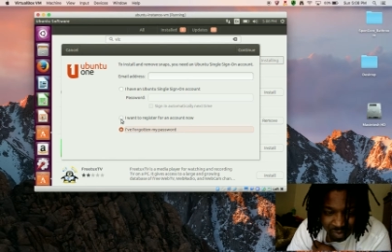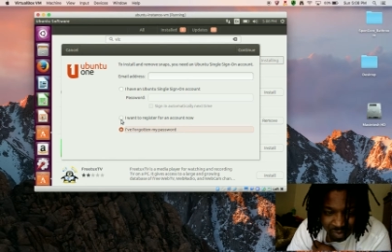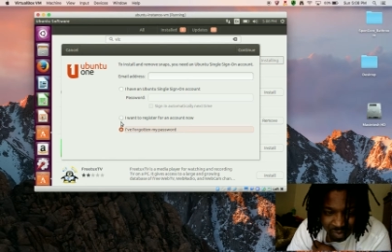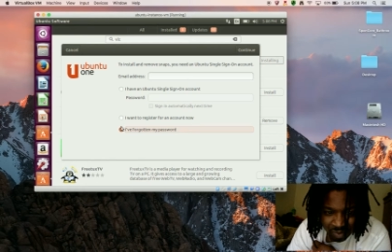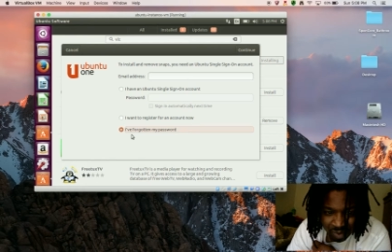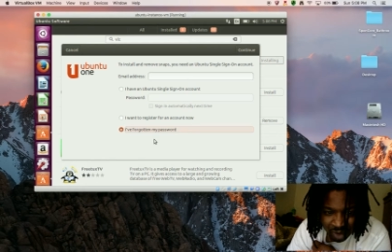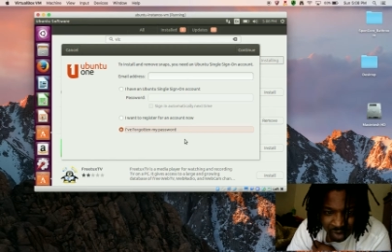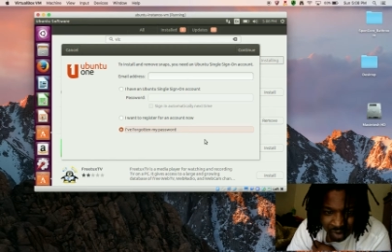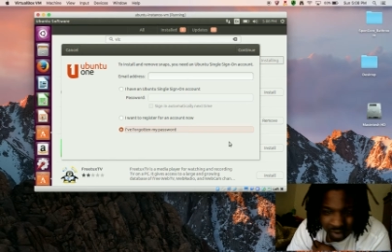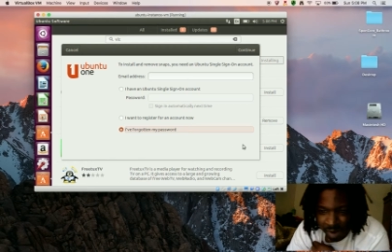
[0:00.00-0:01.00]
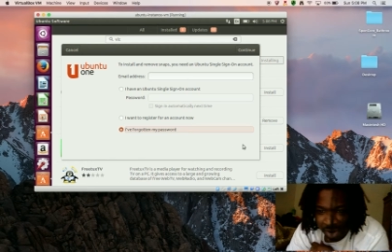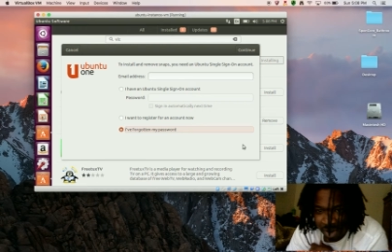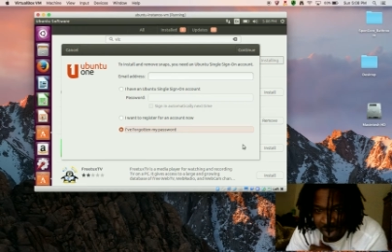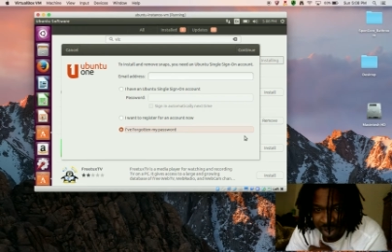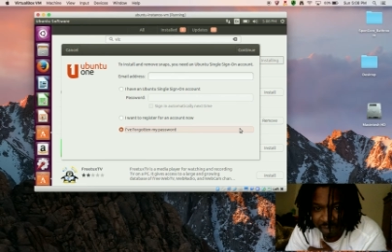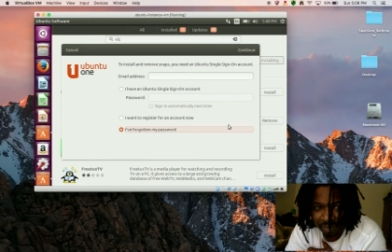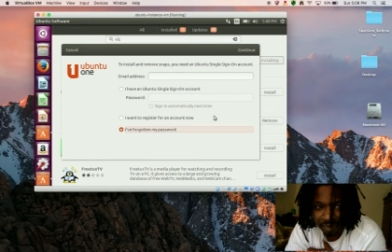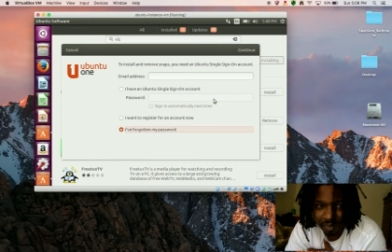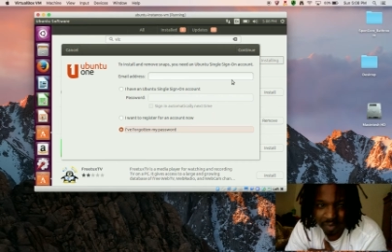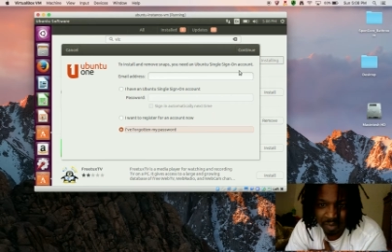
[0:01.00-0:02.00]
whatever you want to call it,
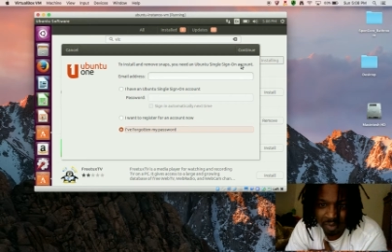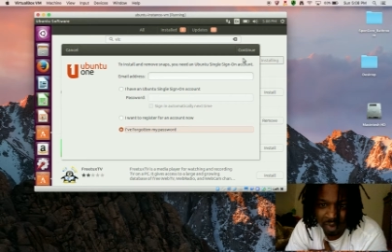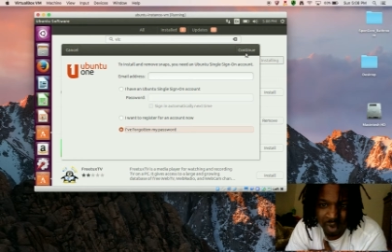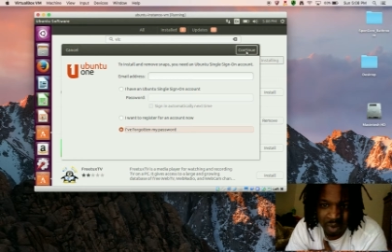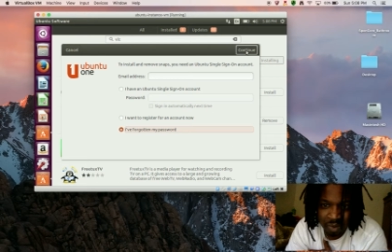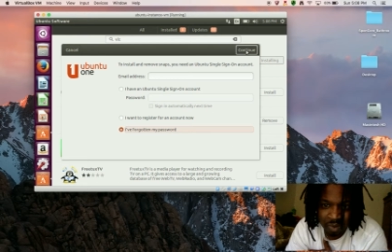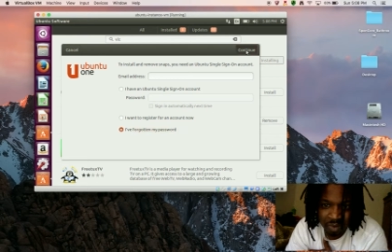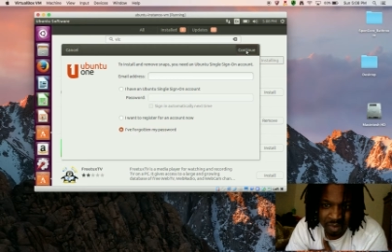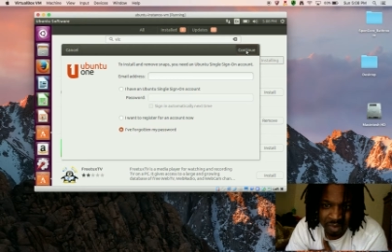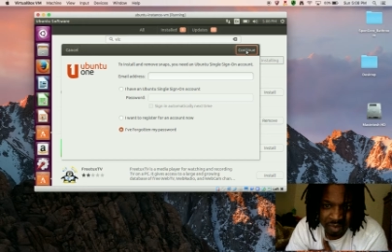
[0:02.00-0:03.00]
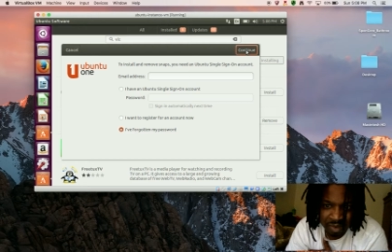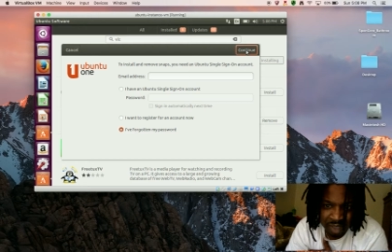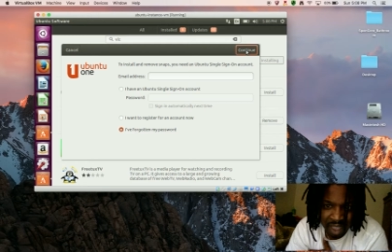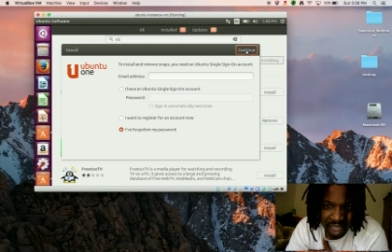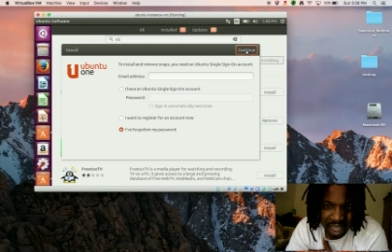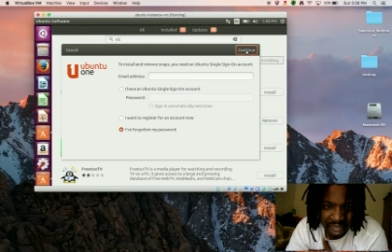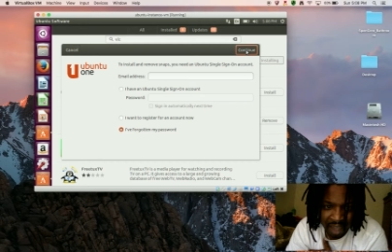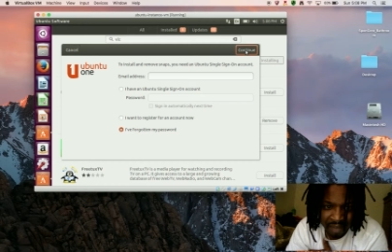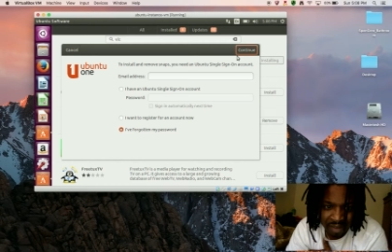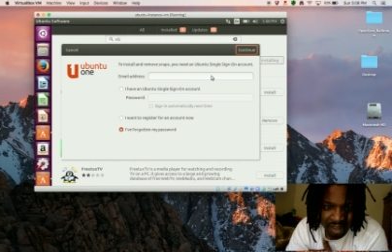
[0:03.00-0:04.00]
don't have
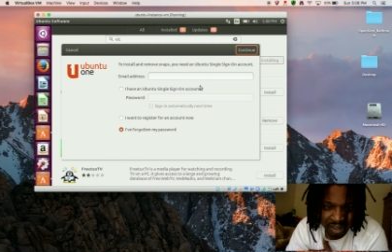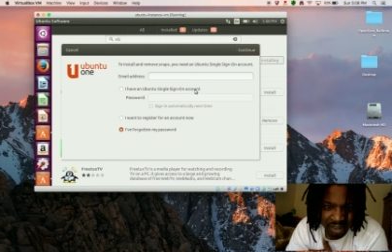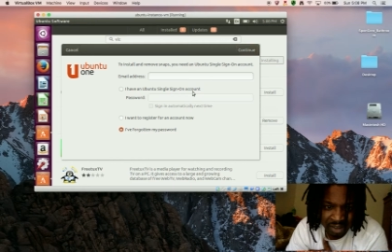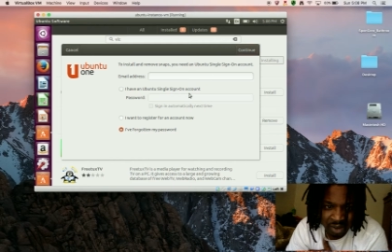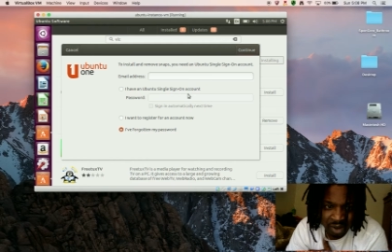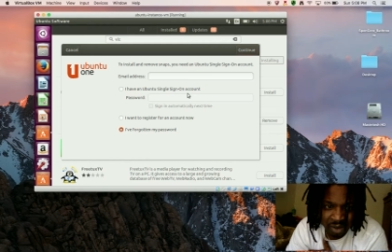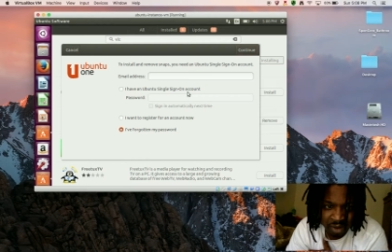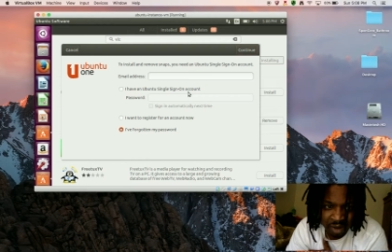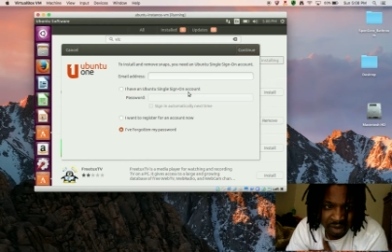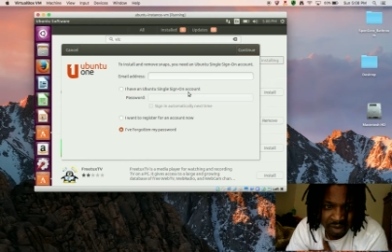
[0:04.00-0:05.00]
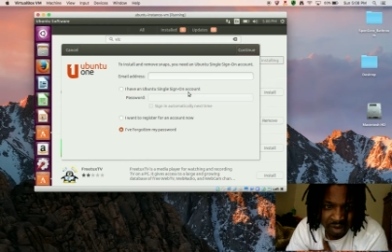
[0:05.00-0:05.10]
an install or whatever,